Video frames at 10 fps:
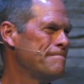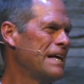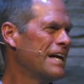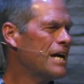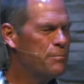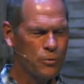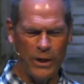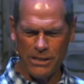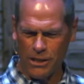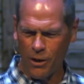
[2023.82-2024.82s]
A couple of
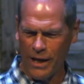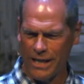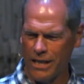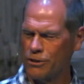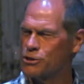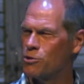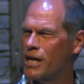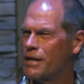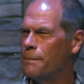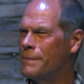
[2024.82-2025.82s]
weeks ago, I had another
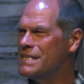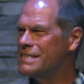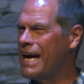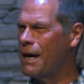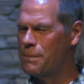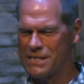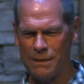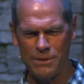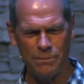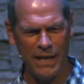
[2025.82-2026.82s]
truck mishap. It
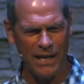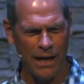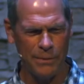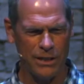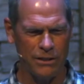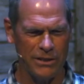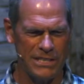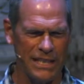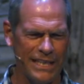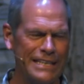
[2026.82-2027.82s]
seems to be a common
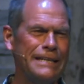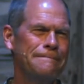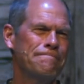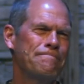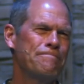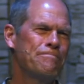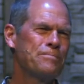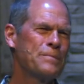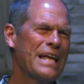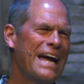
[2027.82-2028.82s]
occurrence lately.
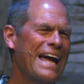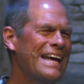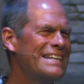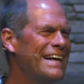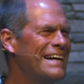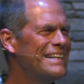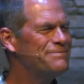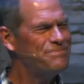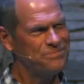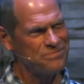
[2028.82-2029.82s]
And uh,
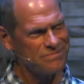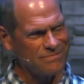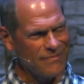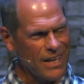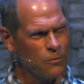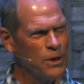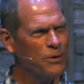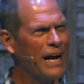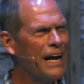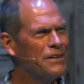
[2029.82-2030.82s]
we
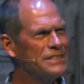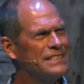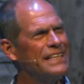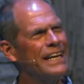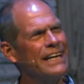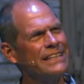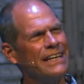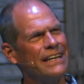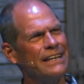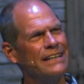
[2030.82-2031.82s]
were out, and
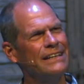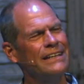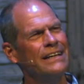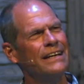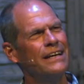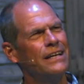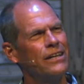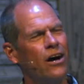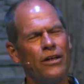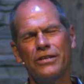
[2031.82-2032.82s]
uh,
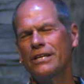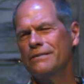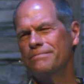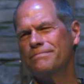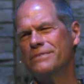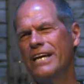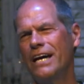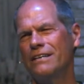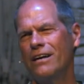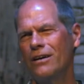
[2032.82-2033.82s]
all the
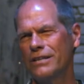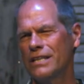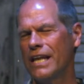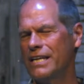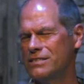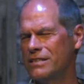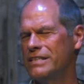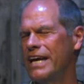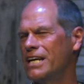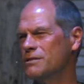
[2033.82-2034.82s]
da- all the lights on the
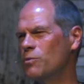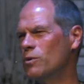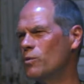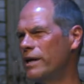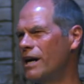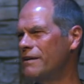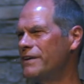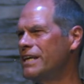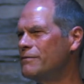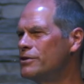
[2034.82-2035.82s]
dashboard went off.
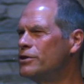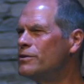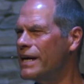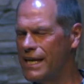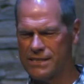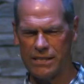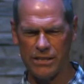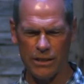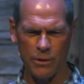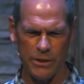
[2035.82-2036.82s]
I never knew I had
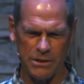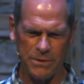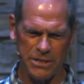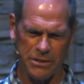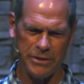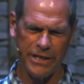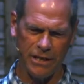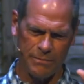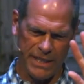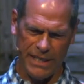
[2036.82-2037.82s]
such a Christmas tree
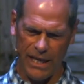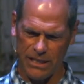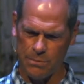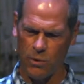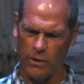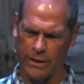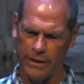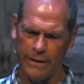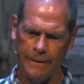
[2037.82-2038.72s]
on my dashboard.